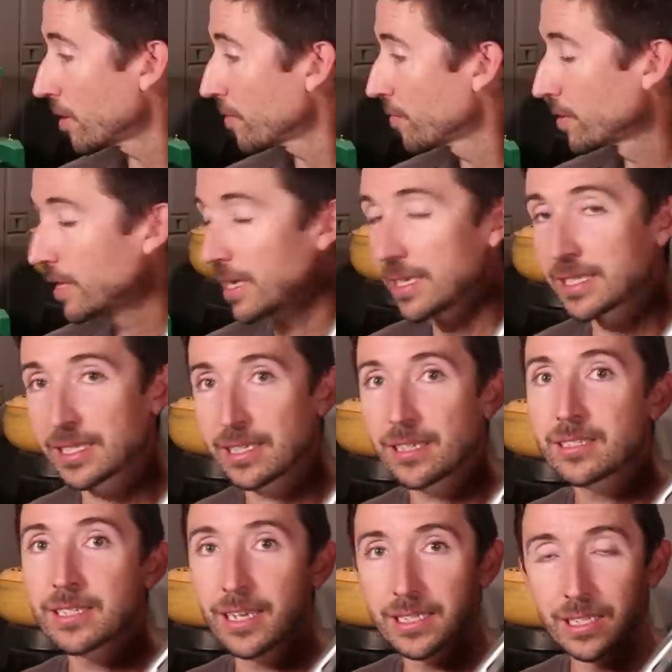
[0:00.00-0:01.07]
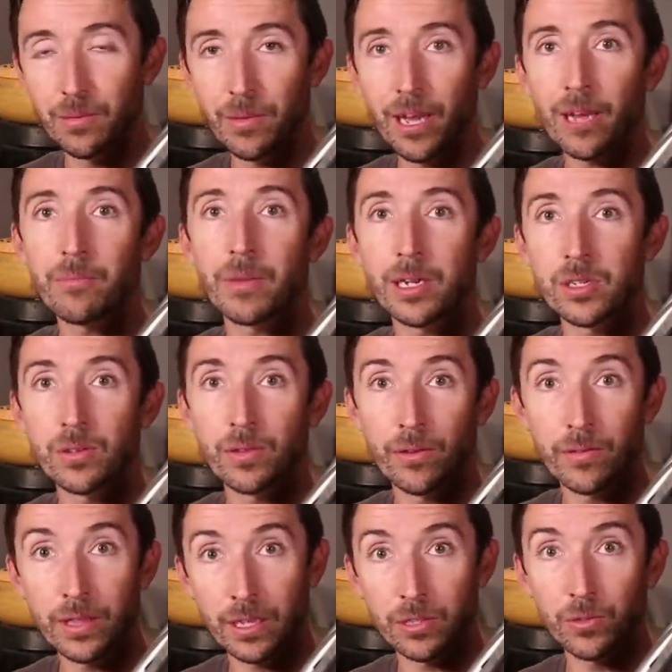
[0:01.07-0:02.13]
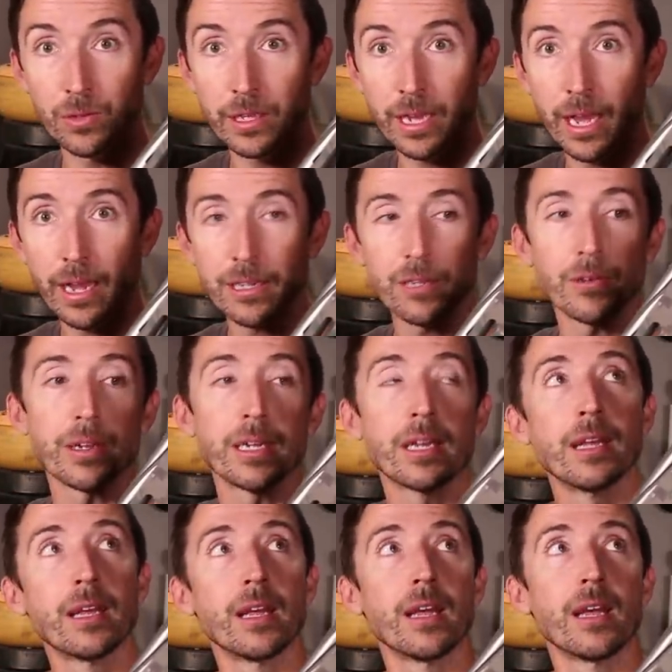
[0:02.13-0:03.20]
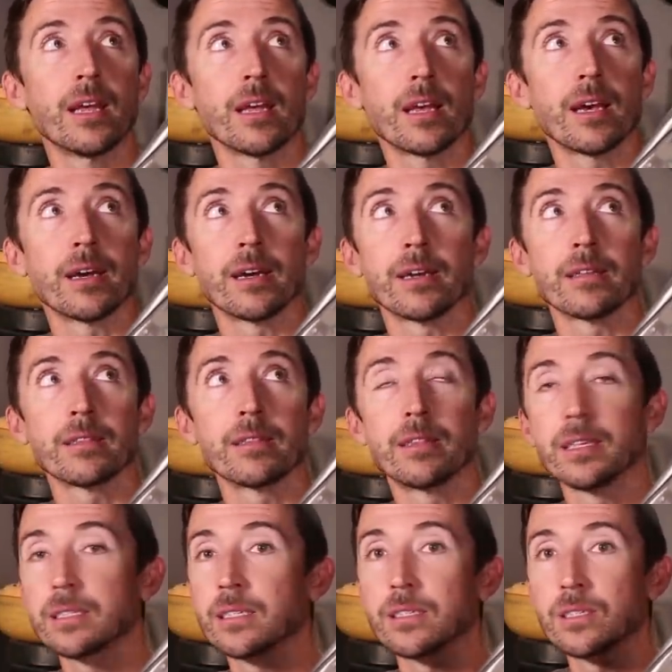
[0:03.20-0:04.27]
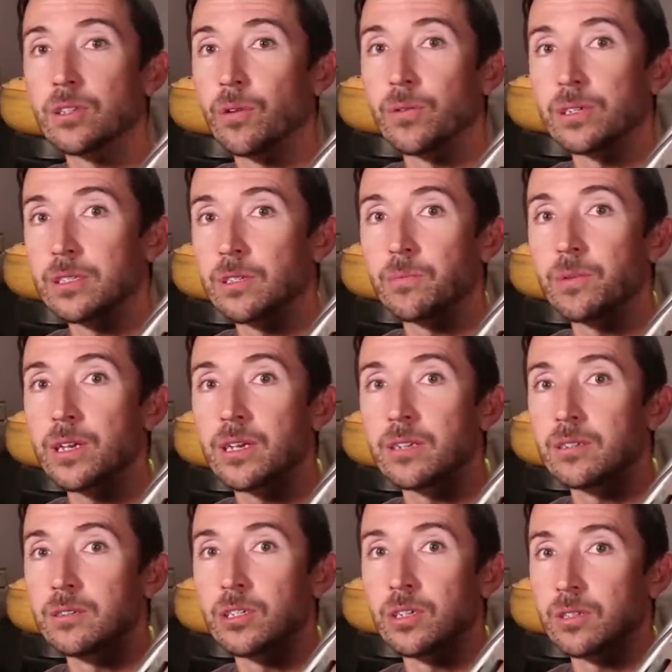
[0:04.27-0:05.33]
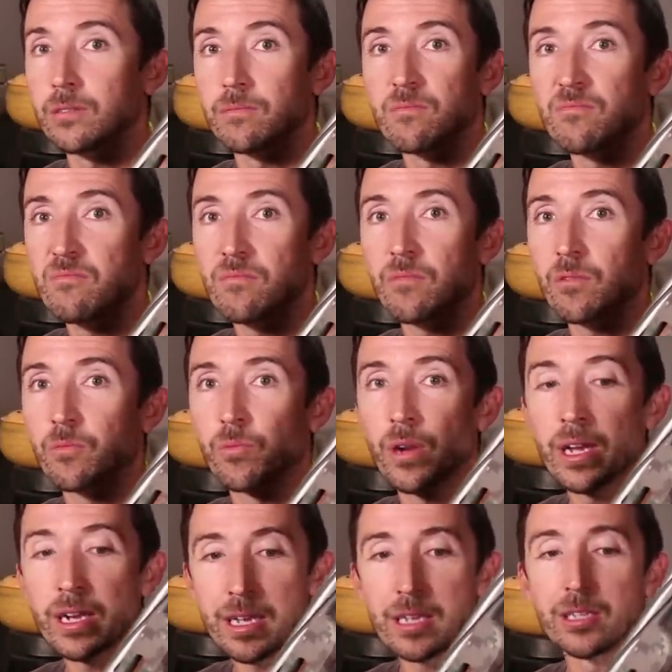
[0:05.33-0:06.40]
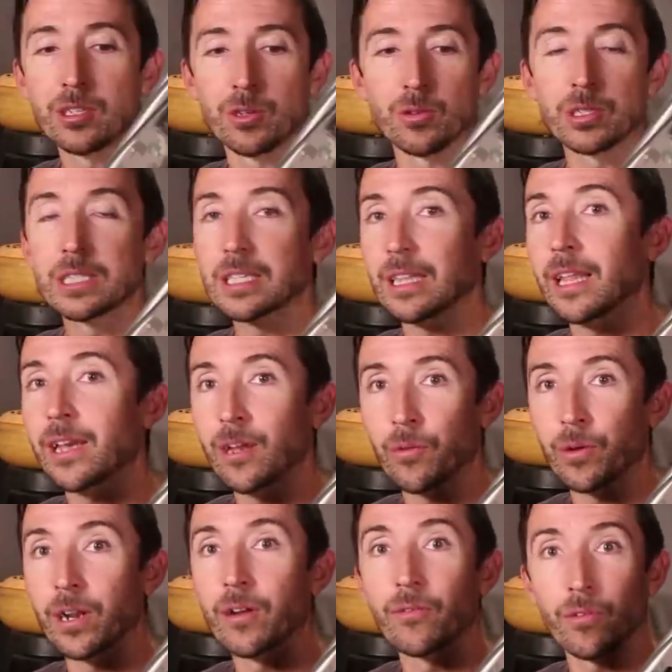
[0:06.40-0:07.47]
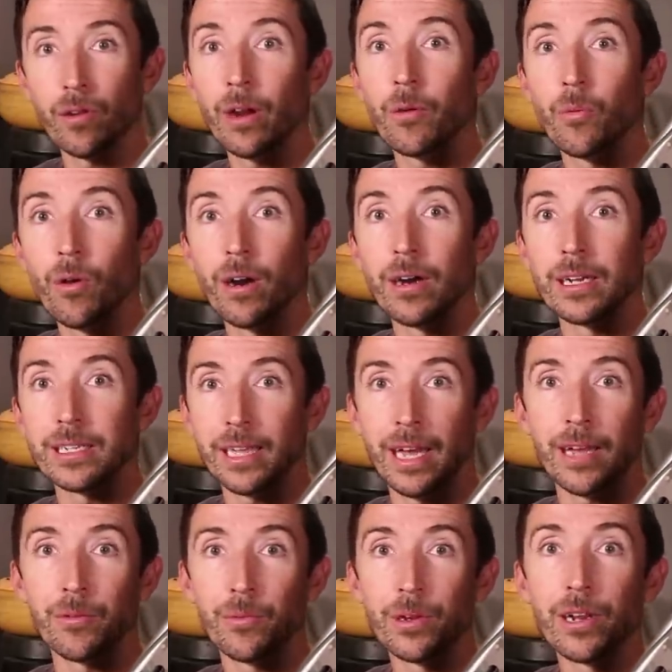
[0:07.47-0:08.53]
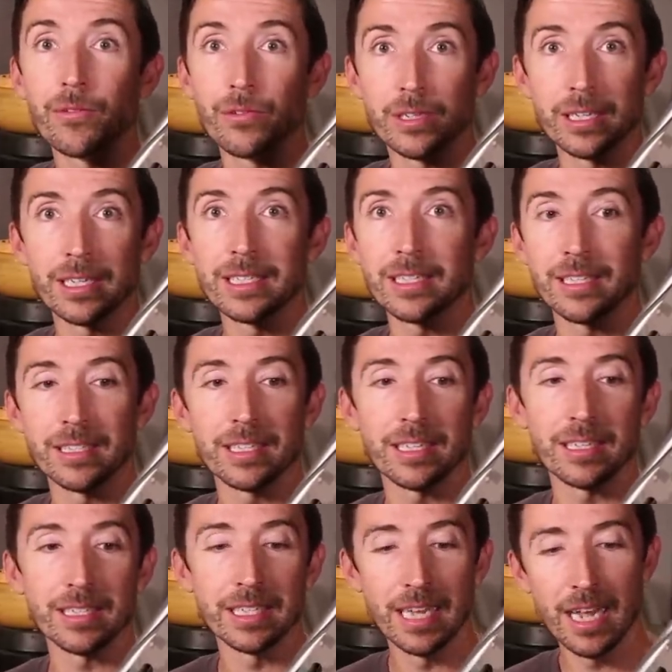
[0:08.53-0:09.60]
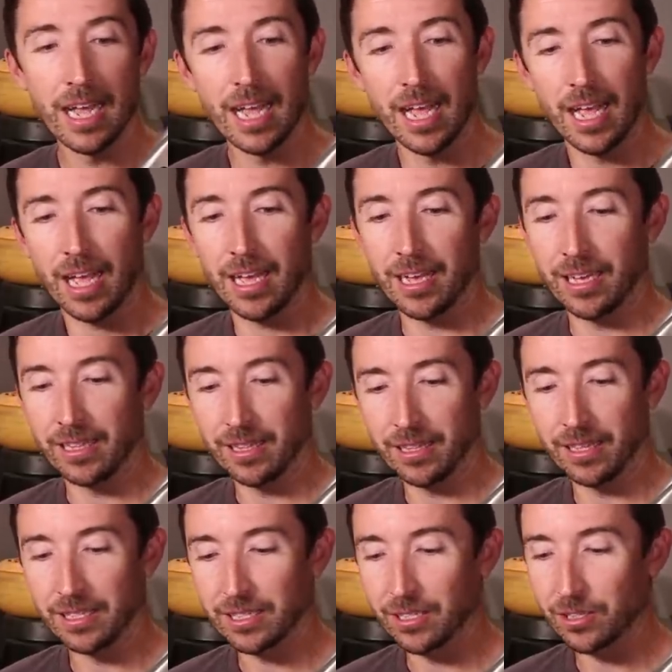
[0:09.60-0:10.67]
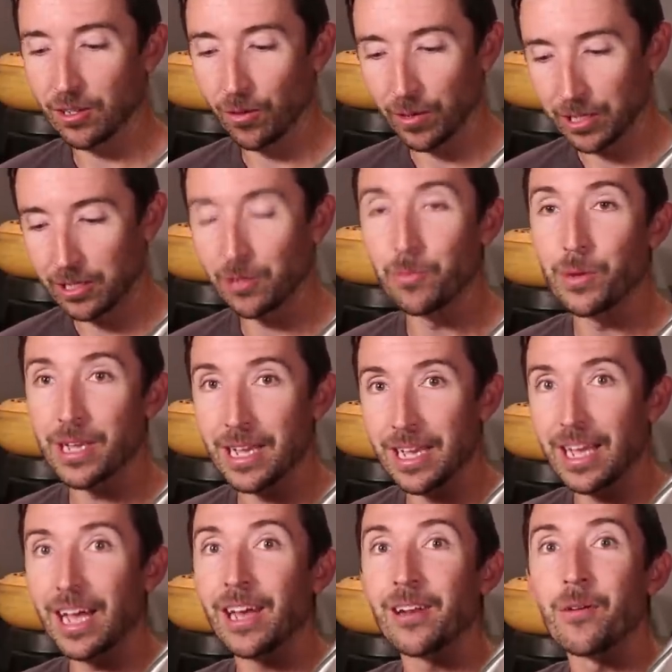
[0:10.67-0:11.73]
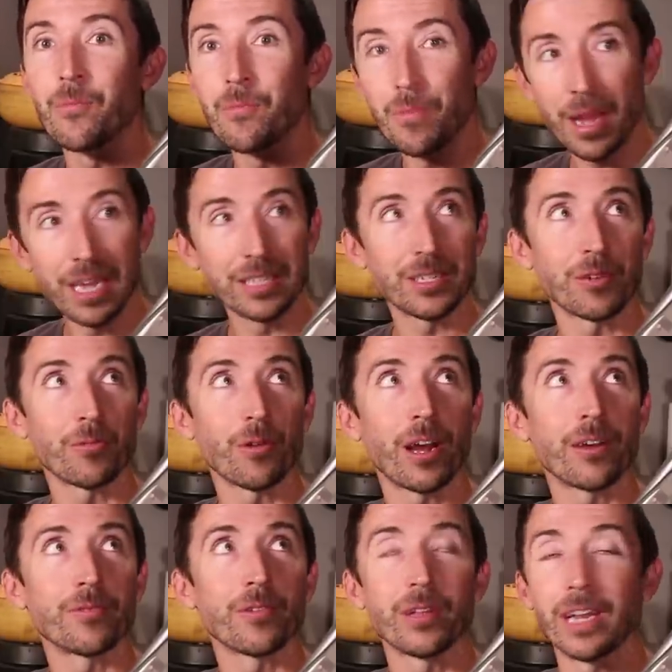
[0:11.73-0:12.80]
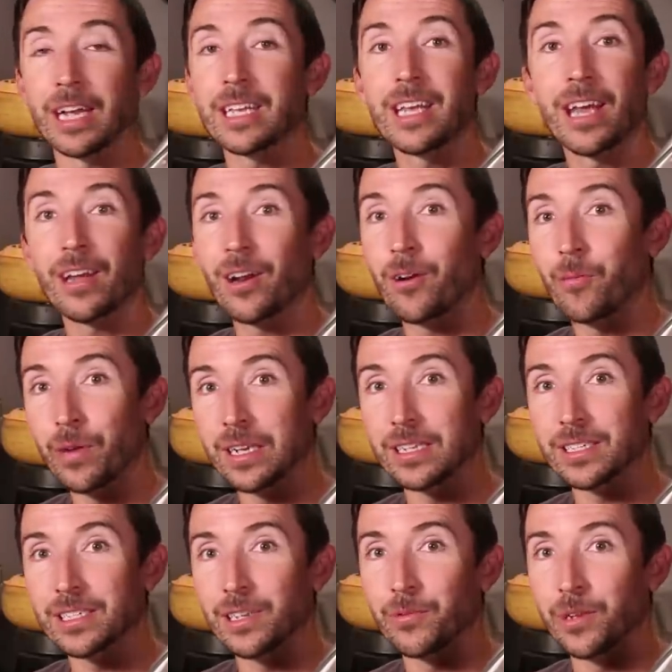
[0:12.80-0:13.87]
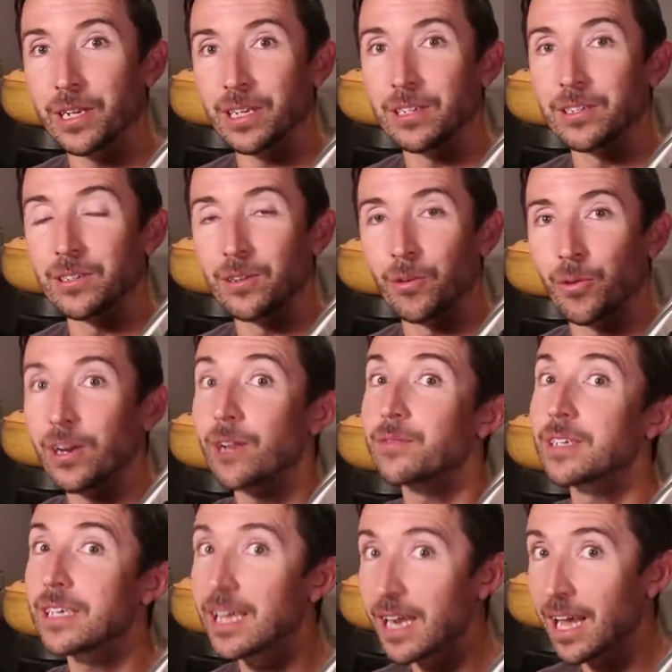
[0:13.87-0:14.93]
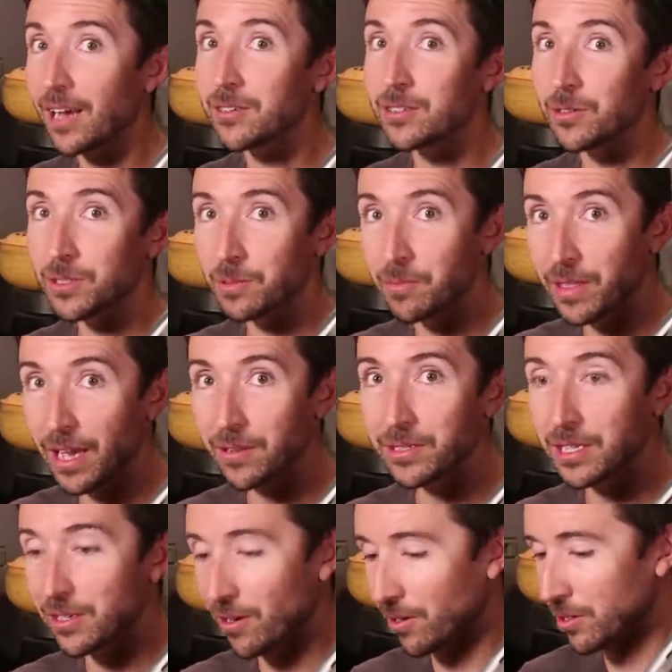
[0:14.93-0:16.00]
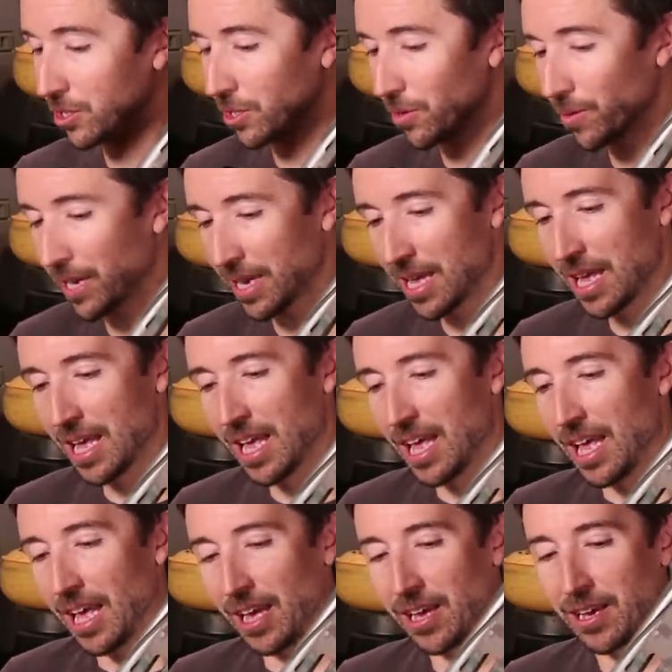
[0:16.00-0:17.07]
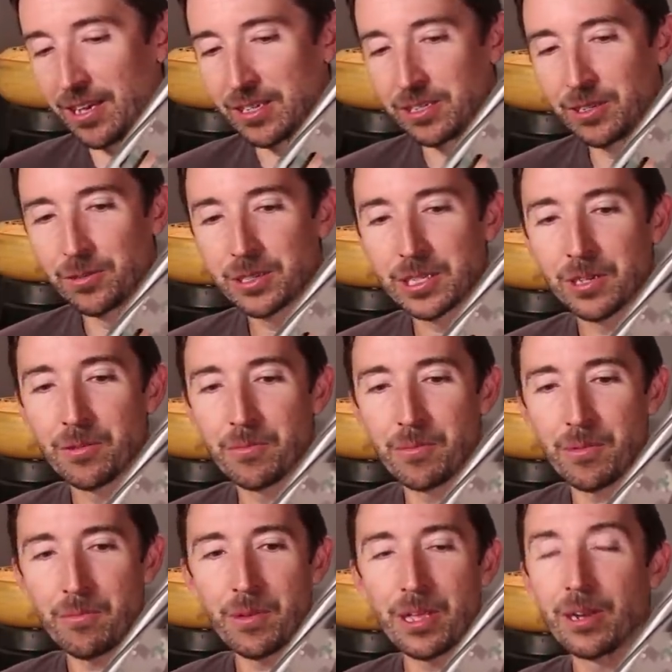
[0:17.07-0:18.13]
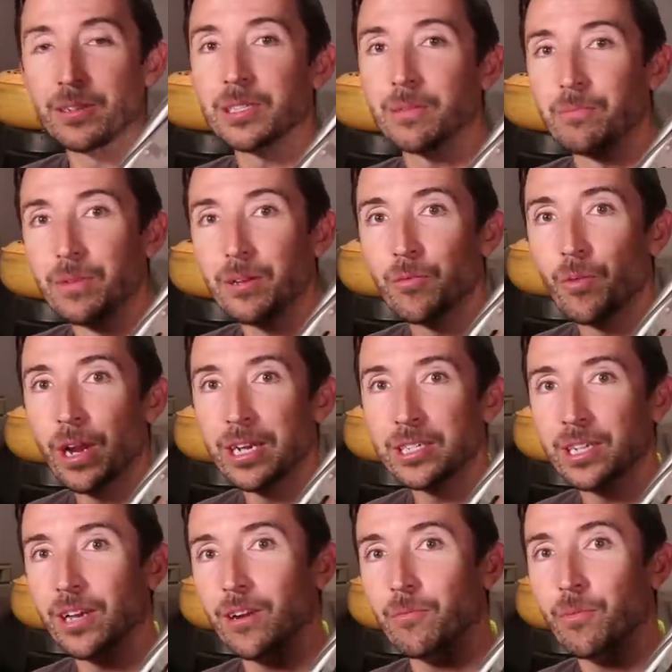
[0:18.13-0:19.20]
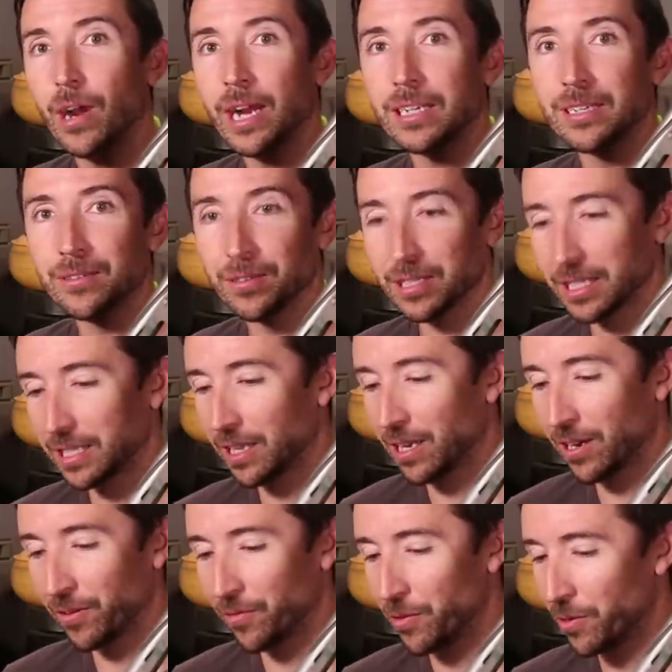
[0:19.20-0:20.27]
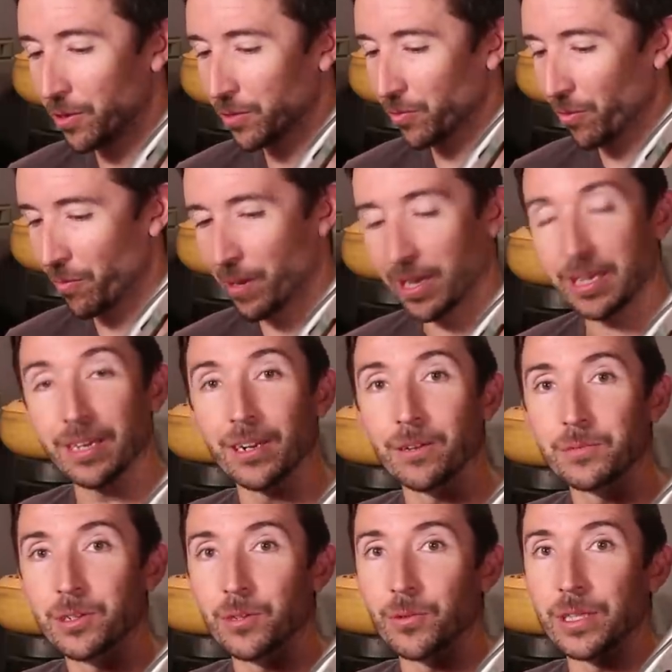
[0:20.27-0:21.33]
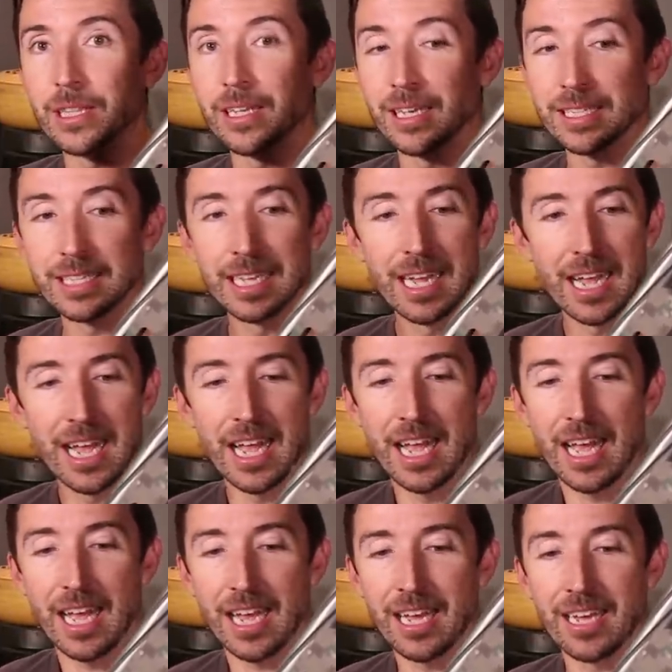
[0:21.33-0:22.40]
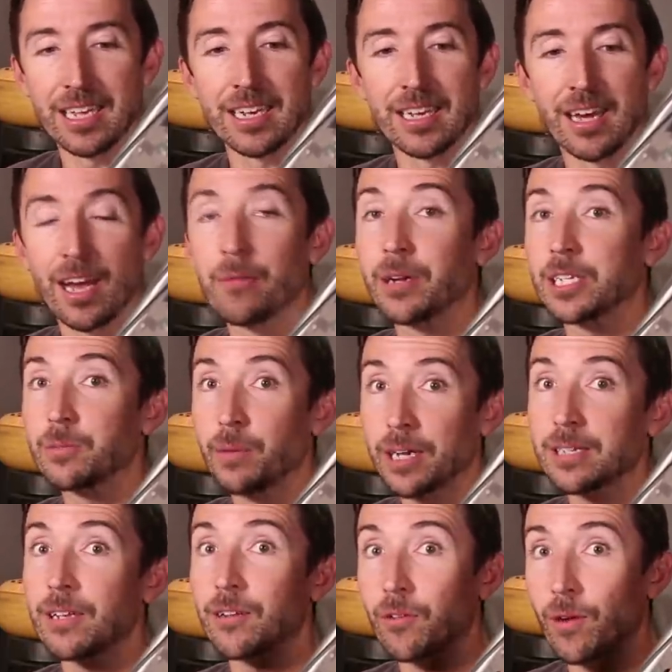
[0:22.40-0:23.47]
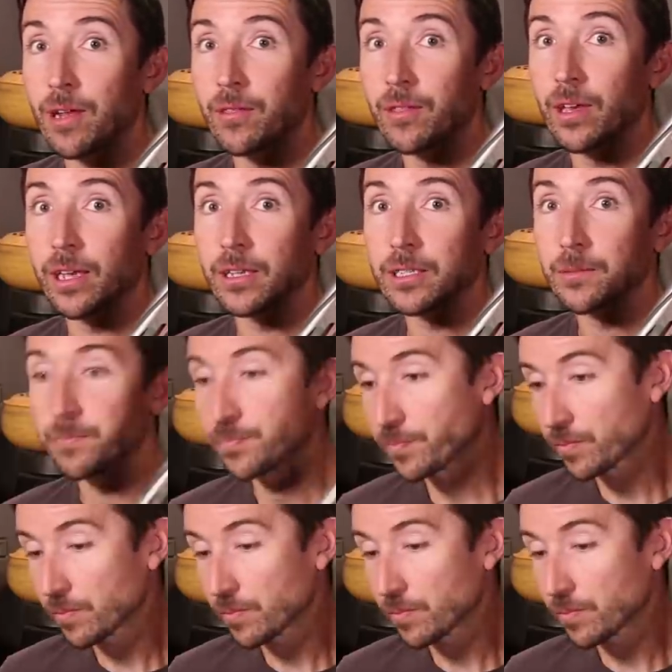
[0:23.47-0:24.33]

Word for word: are for this, test them out, and make sure that everything's really accurate, uh, this is going to be just ready to slay whatever I want at whatever distances. Uh, this is going to be an amazing rifle, and I cannot wait to see what it can do. We're gonna have to get out, do some thousand yard shooting, uh, do some, you know, some mid-range kind of practical stuff. Who knows what we might get up to with this, and uh, I'm expecting great things.